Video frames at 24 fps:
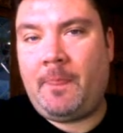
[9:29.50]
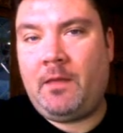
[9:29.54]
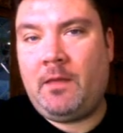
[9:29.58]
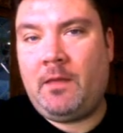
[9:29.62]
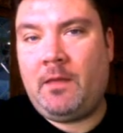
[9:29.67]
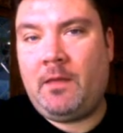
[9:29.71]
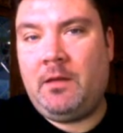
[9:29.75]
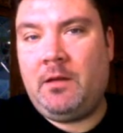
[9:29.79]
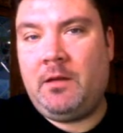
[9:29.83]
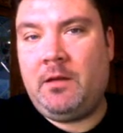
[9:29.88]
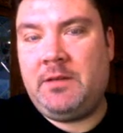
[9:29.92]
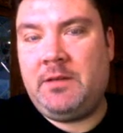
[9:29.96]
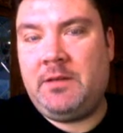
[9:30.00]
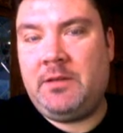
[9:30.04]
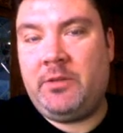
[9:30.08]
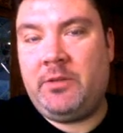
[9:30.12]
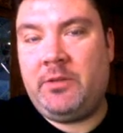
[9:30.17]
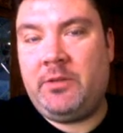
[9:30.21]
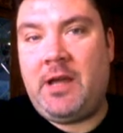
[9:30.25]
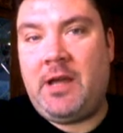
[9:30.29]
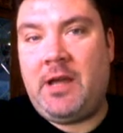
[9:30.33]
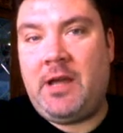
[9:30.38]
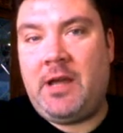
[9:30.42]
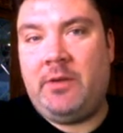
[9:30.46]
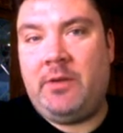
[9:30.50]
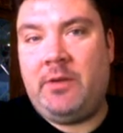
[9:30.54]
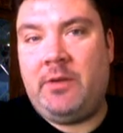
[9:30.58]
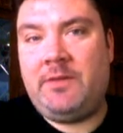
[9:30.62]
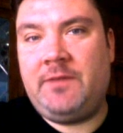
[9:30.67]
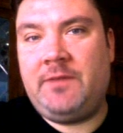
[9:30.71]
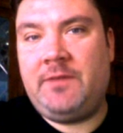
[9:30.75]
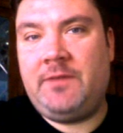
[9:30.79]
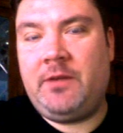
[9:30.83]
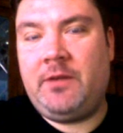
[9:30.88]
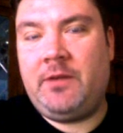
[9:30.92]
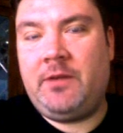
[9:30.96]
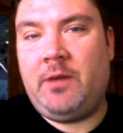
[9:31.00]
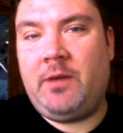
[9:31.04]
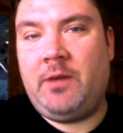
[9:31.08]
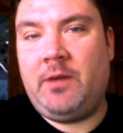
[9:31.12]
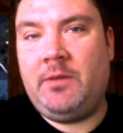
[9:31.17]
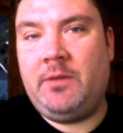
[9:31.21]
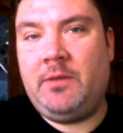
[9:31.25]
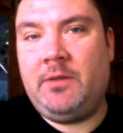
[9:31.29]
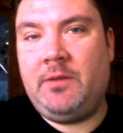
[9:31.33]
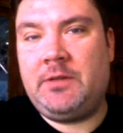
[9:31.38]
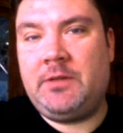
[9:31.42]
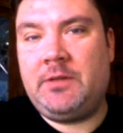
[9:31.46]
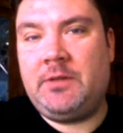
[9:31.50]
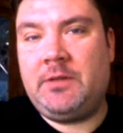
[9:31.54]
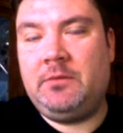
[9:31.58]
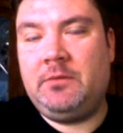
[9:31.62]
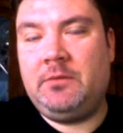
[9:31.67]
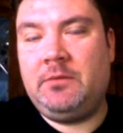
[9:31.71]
content, which I always find quite amusing.